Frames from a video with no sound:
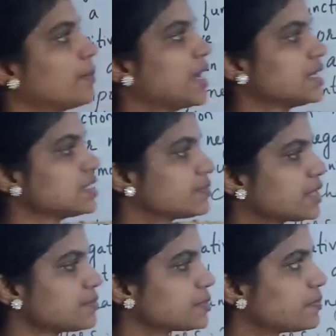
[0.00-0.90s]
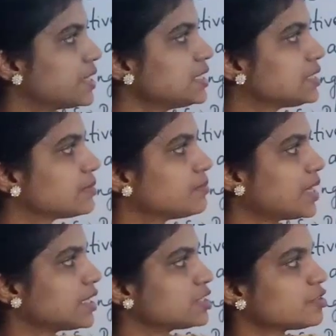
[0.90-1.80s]
minus becomes plus,
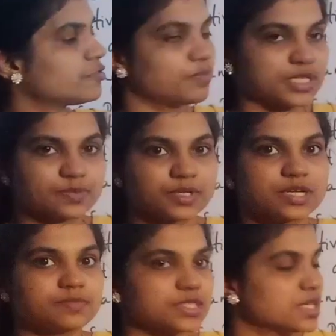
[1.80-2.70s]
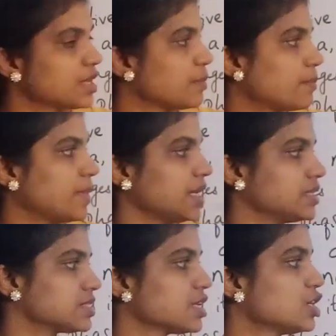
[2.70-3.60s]
minus of plus becomes
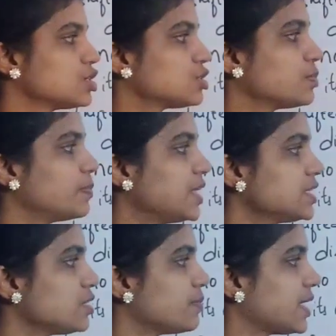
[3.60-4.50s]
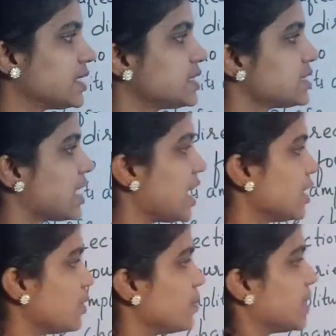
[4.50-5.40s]
minus. So plus or minus
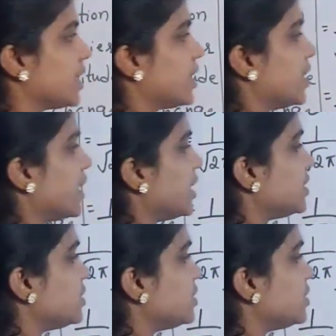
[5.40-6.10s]
I omega a